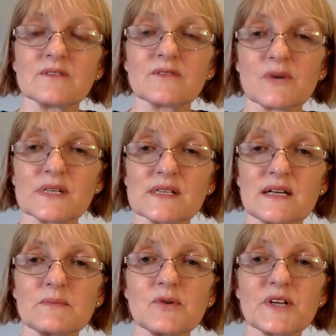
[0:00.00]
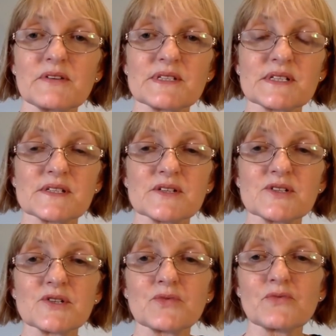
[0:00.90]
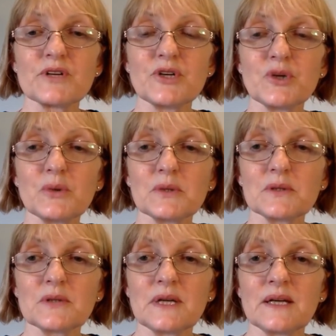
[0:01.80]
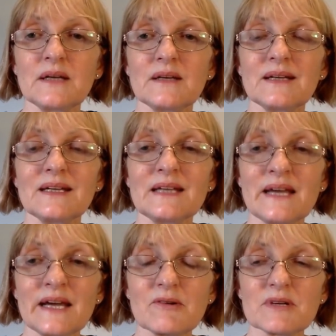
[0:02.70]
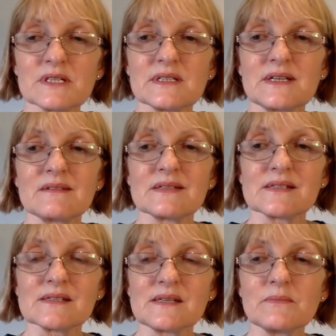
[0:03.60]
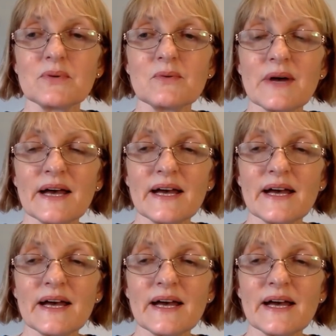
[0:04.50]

For example, there is a certain renewal inherent in the simple